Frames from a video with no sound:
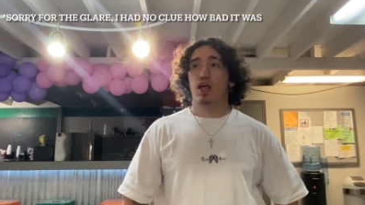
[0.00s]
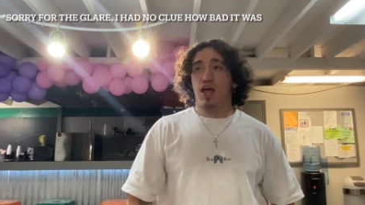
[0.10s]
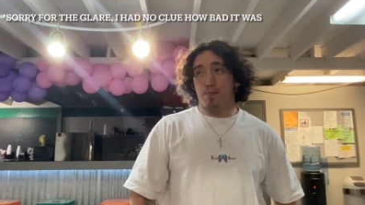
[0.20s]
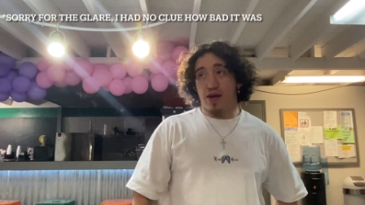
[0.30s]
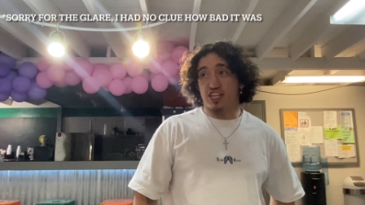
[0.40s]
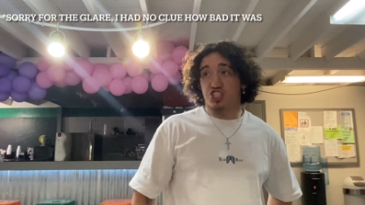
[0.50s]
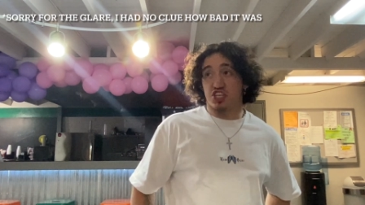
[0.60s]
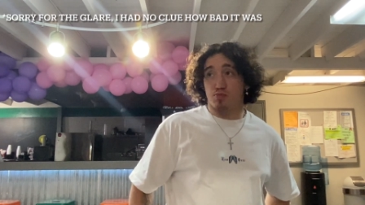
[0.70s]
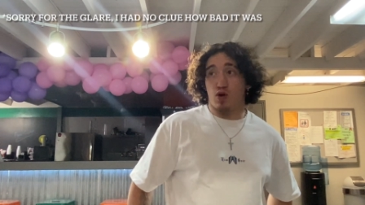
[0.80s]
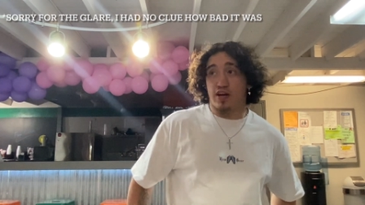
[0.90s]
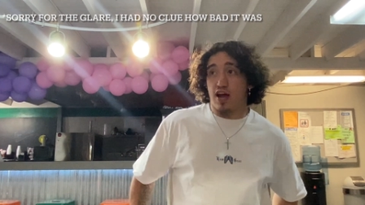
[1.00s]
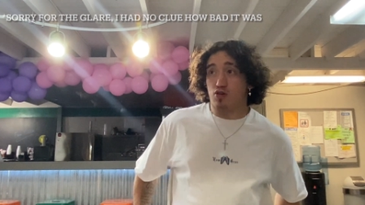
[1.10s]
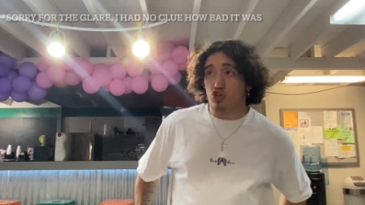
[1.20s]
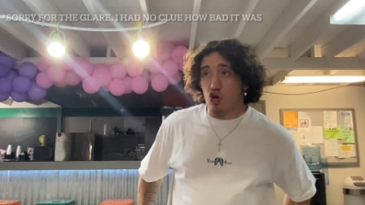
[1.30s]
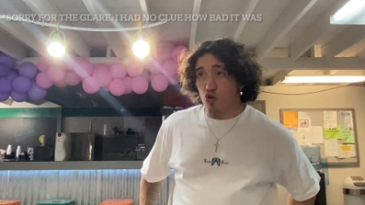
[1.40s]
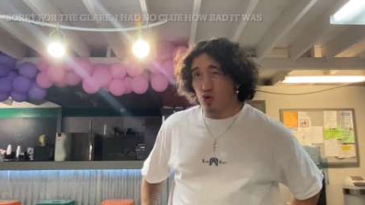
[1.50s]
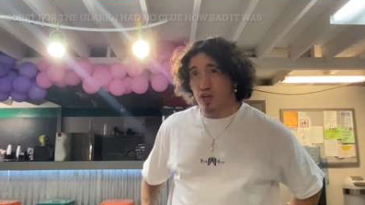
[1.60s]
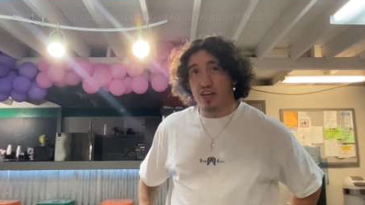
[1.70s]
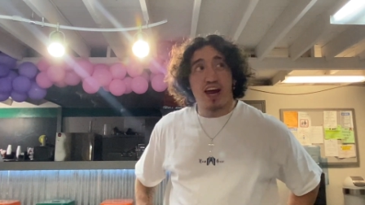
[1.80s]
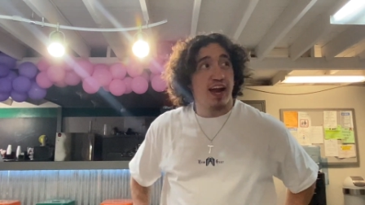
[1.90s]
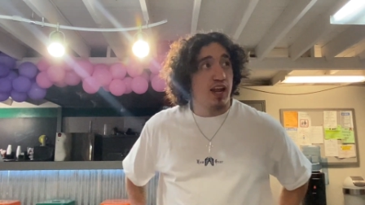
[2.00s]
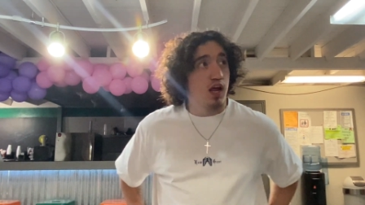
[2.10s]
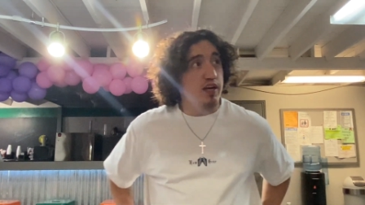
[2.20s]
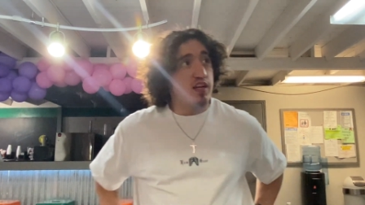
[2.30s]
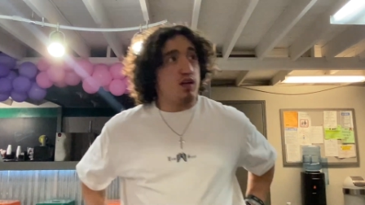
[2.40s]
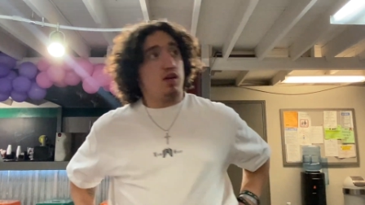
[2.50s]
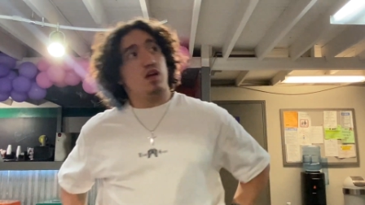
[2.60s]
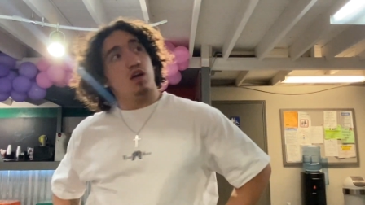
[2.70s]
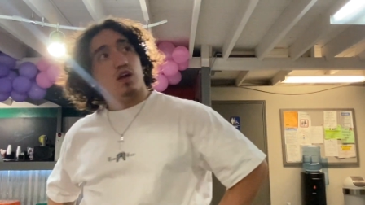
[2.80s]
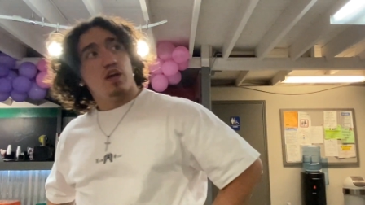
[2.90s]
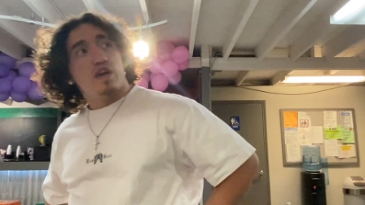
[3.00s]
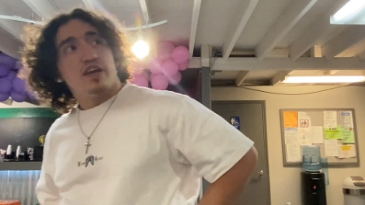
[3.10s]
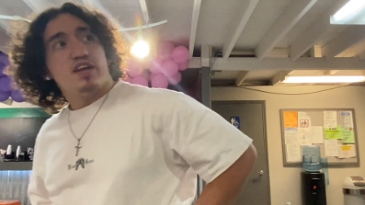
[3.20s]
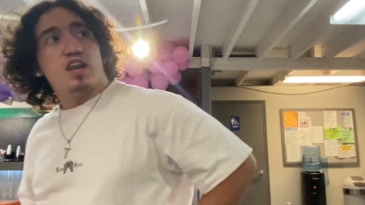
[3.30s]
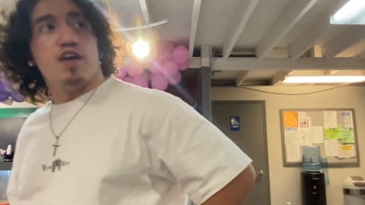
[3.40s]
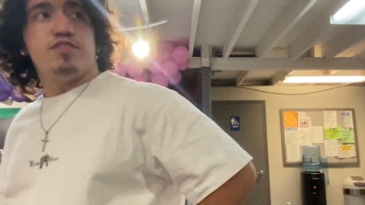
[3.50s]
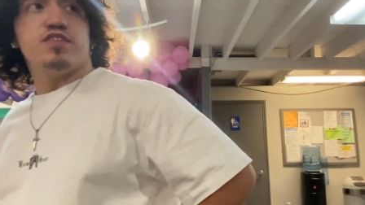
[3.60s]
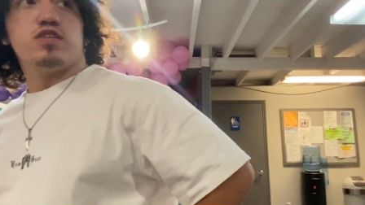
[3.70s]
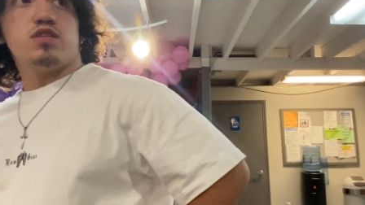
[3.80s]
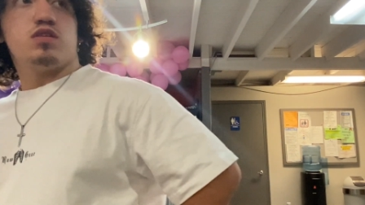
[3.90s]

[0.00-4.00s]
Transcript: I'm at the gym right now, currently at like 11.30